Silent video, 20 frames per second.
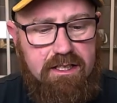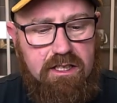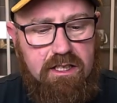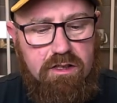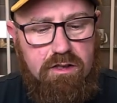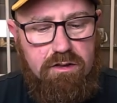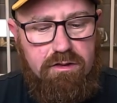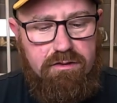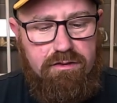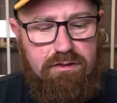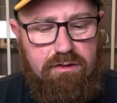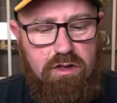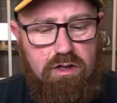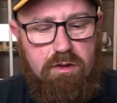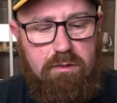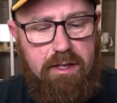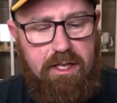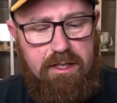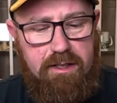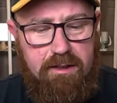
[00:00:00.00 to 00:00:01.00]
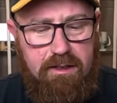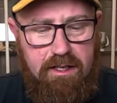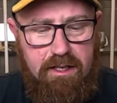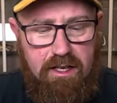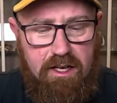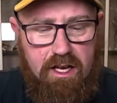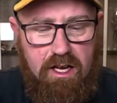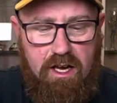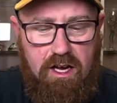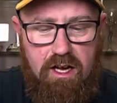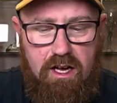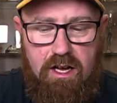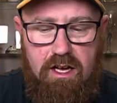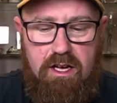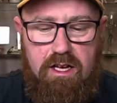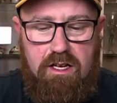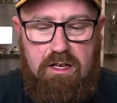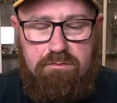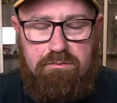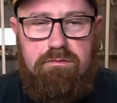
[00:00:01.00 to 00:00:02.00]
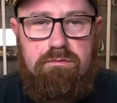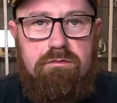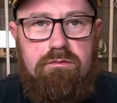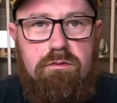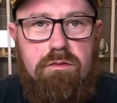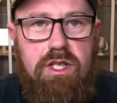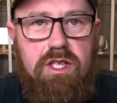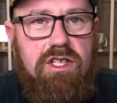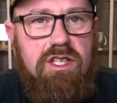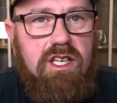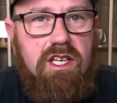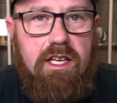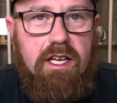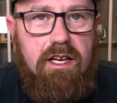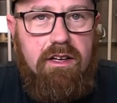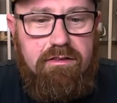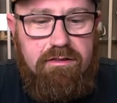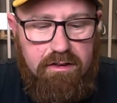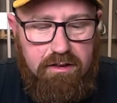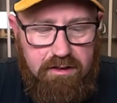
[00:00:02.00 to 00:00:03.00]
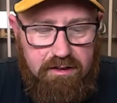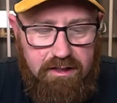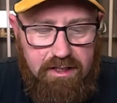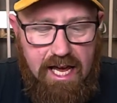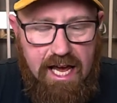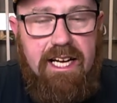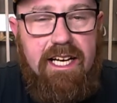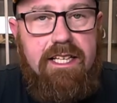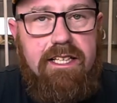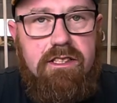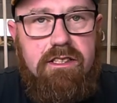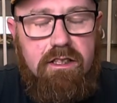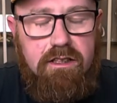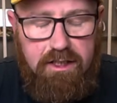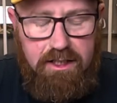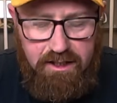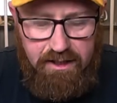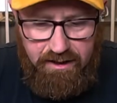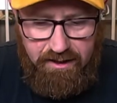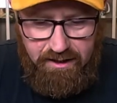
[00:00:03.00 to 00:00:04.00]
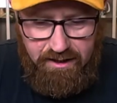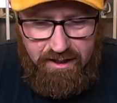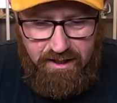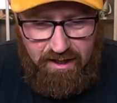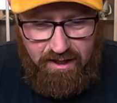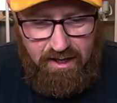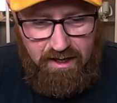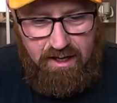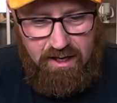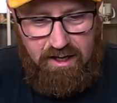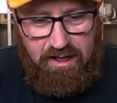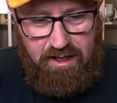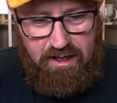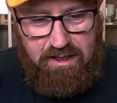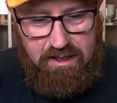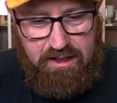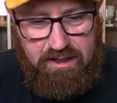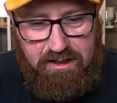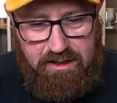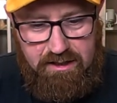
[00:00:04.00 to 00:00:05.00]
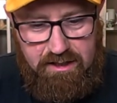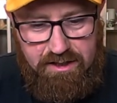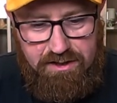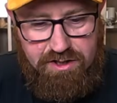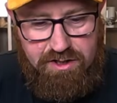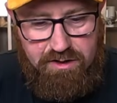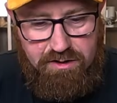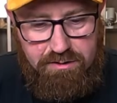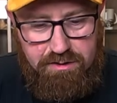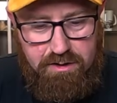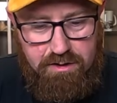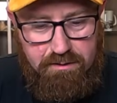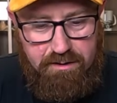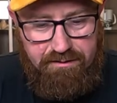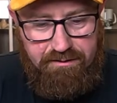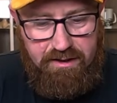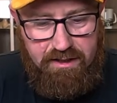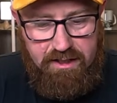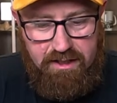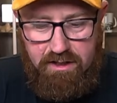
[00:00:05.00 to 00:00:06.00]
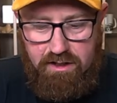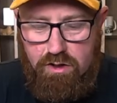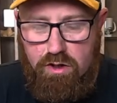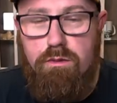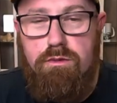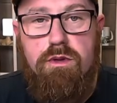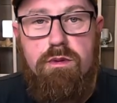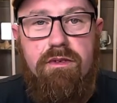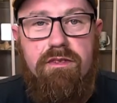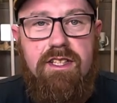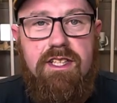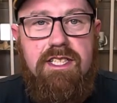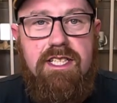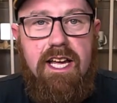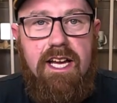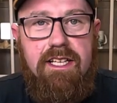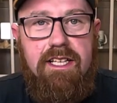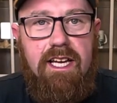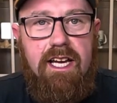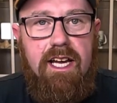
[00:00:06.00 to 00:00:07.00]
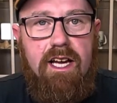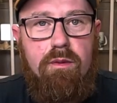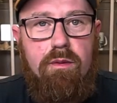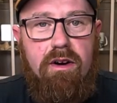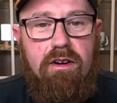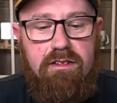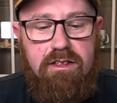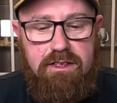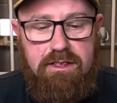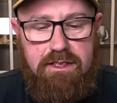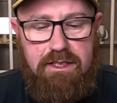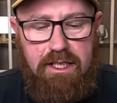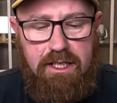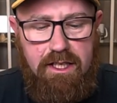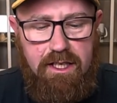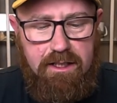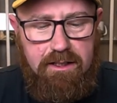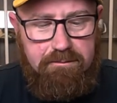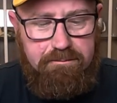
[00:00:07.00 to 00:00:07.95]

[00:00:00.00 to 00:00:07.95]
the gun for me, which you can have on any Zoli. And I chose to have it. Comes with a 10-year warranty.